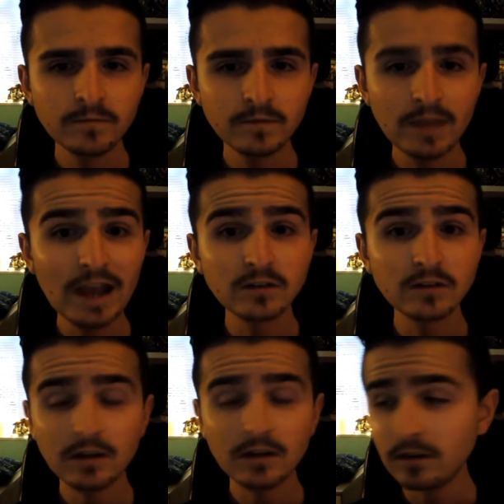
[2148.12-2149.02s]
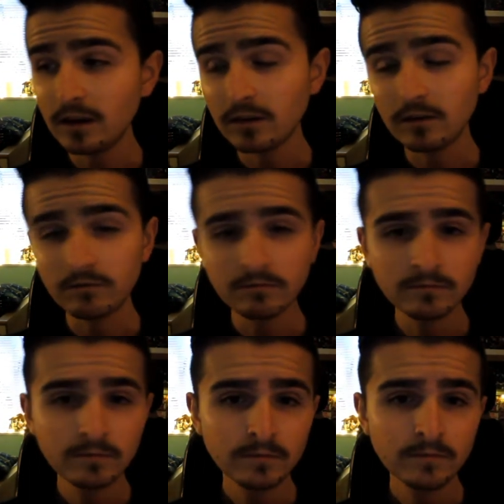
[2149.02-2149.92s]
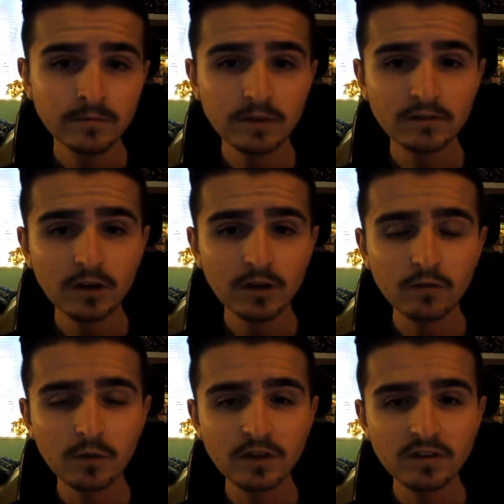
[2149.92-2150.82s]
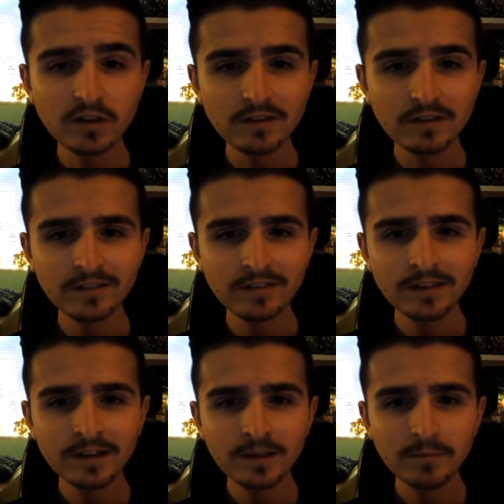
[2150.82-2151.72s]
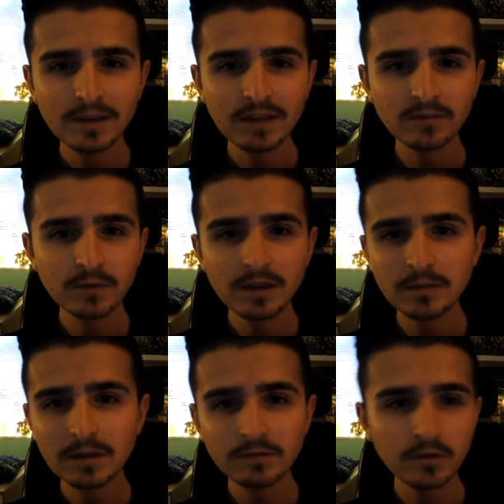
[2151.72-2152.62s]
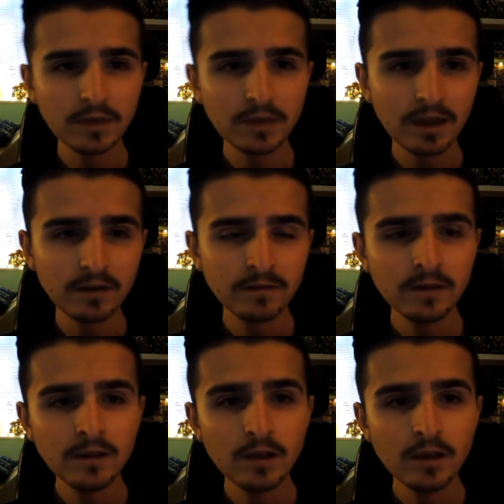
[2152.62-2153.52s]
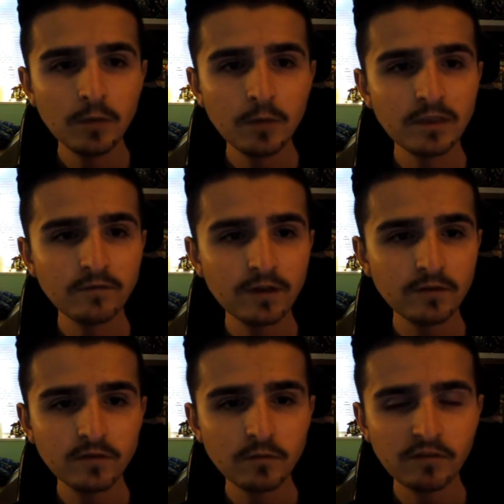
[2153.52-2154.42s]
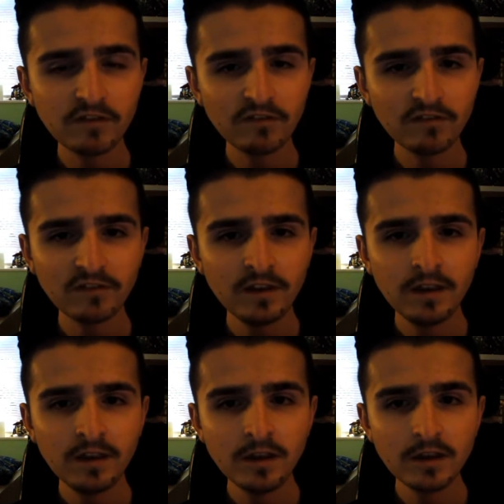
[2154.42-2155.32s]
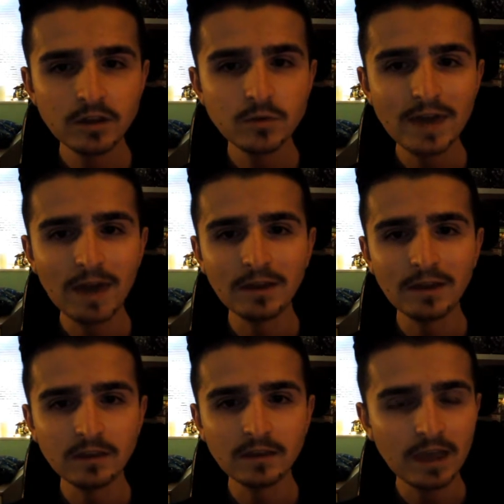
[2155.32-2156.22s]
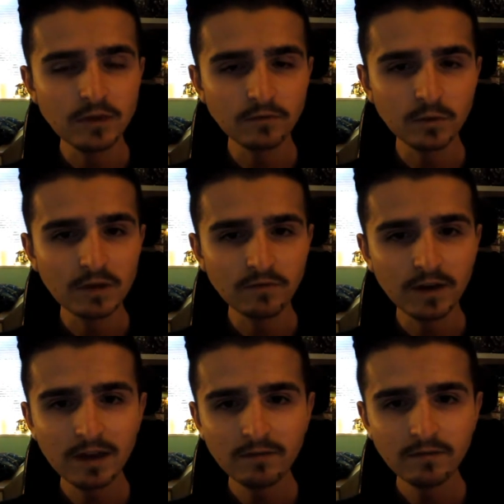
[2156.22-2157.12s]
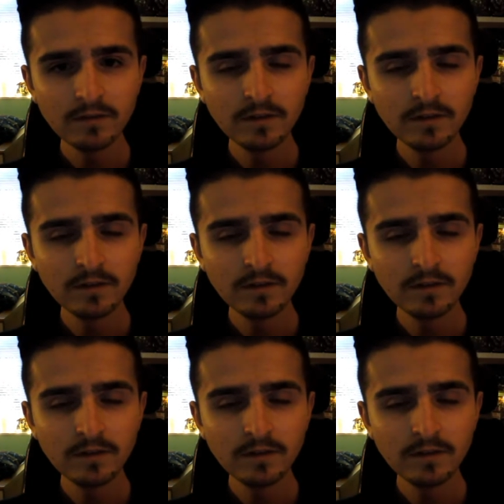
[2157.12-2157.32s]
Elegant, I don't know. There's a lot of words you can use. But yeah, so we're in the middle of doing that, opening the very few presents you get by the age of 25.